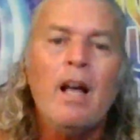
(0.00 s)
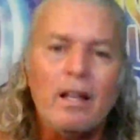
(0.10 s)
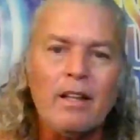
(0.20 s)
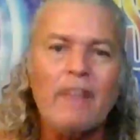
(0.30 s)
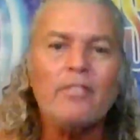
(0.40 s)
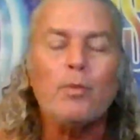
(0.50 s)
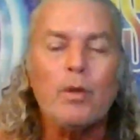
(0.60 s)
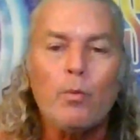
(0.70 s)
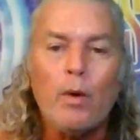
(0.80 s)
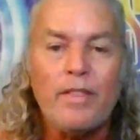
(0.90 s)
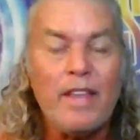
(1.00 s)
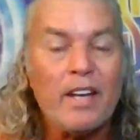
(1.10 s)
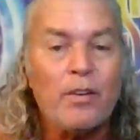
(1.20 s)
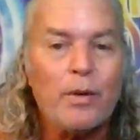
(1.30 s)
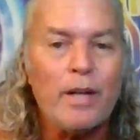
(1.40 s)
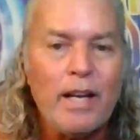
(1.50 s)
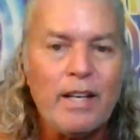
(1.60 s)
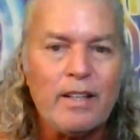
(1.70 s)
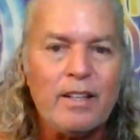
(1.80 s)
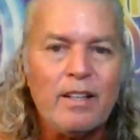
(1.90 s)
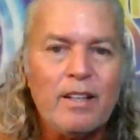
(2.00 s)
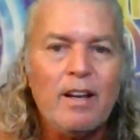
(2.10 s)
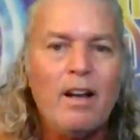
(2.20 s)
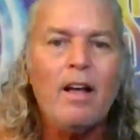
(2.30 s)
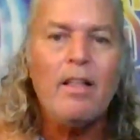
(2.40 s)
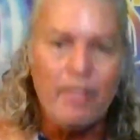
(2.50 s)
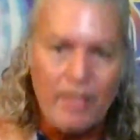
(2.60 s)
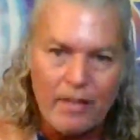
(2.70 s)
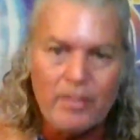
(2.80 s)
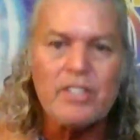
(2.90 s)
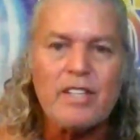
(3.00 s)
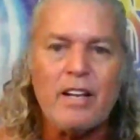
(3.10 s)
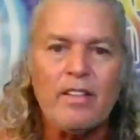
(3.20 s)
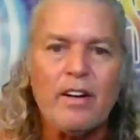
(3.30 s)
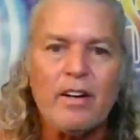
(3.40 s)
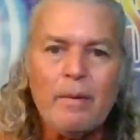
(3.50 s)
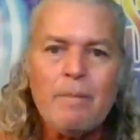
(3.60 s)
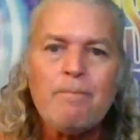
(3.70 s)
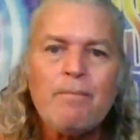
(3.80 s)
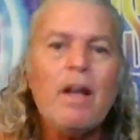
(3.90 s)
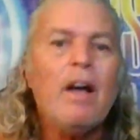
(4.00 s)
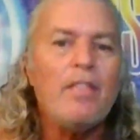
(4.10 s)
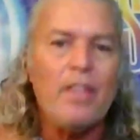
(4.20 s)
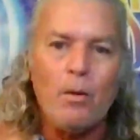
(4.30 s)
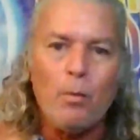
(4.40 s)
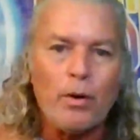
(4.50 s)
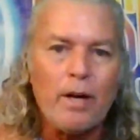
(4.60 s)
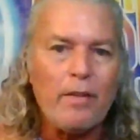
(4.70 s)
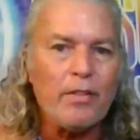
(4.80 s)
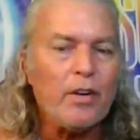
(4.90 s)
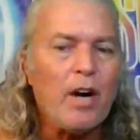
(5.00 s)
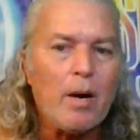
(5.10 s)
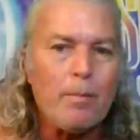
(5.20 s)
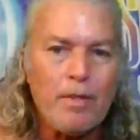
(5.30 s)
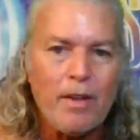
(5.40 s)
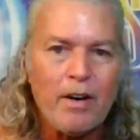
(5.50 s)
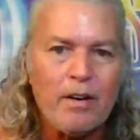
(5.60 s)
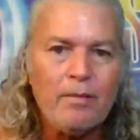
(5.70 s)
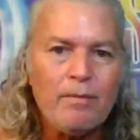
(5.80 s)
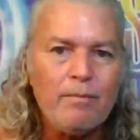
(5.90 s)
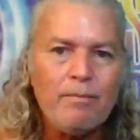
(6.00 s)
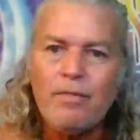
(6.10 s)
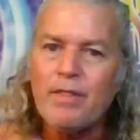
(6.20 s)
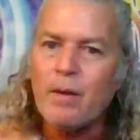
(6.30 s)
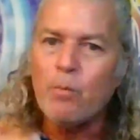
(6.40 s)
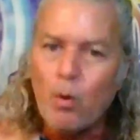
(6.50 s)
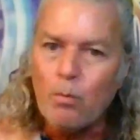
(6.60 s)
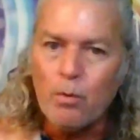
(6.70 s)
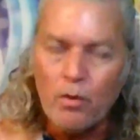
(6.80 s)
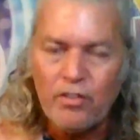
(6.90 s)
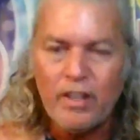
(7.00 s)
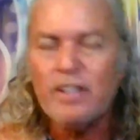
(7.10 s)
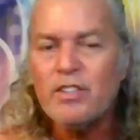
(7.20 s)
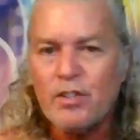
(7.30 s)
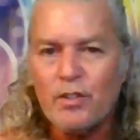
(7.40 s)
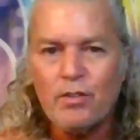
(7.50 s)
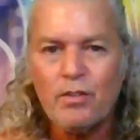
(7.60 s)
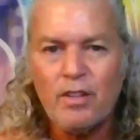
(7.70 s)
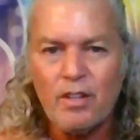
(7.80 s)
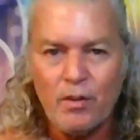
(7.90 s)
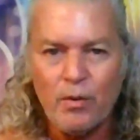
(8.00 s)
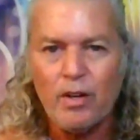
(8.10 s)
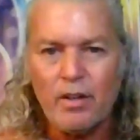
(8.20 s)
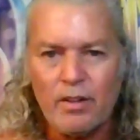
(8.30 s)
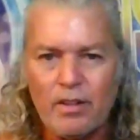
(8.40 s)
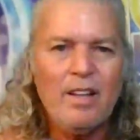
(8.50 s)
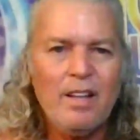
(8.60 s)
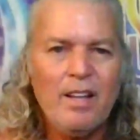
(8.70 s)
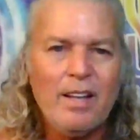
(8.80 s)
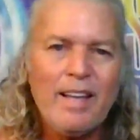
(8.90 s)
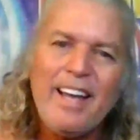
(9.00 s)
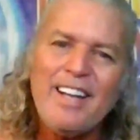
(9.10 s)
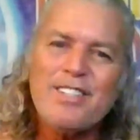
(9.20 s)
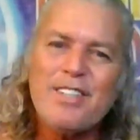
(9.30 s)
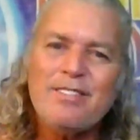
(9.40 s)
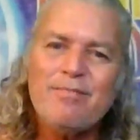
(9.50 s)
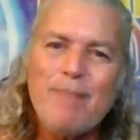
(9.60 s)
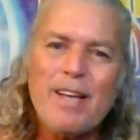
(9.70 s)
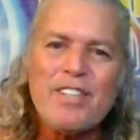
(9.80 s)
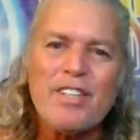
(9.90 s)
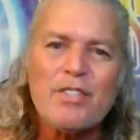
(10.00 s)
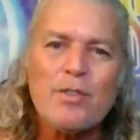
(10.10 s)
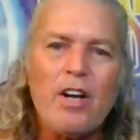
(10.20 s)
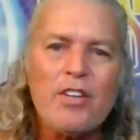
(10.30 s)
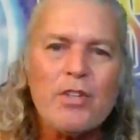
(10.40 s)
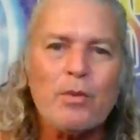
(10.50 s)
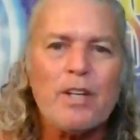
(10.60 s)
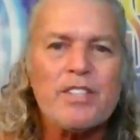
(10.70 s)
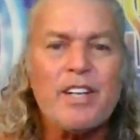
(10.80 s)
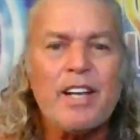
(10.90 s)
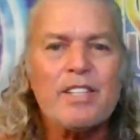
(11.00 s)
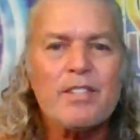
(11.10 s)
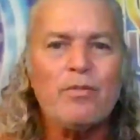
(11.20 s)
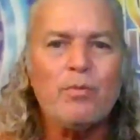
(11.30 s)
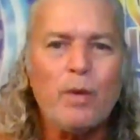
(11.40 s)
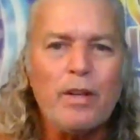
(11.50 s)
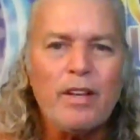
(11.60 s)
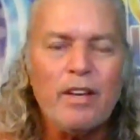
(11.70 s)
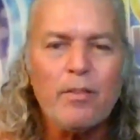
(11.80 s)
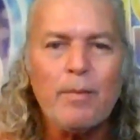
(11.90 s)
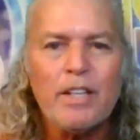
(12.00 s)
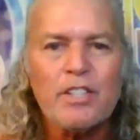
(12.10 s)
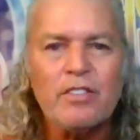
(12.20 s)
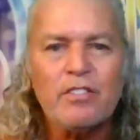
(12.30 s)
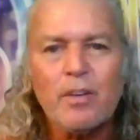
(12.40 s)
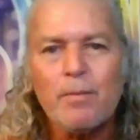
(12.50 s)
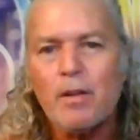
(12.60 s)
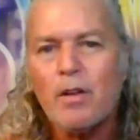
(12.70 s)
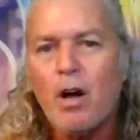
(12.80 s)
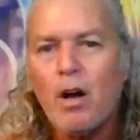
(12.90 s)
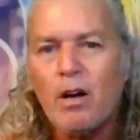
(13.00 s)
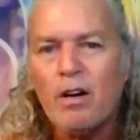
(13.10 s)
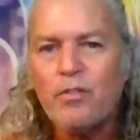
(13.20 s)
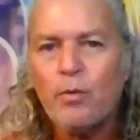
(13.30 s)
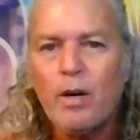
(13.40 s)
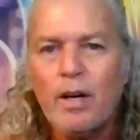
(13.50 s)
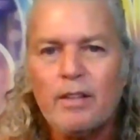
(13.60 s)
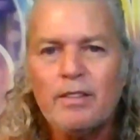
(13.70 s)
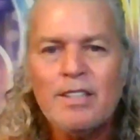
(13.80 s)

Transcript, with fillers: left with what they created. They'll stay there, they'll work out their karma there, they won't move into the new earth. Cannon's message also resonates with information from the Law of One,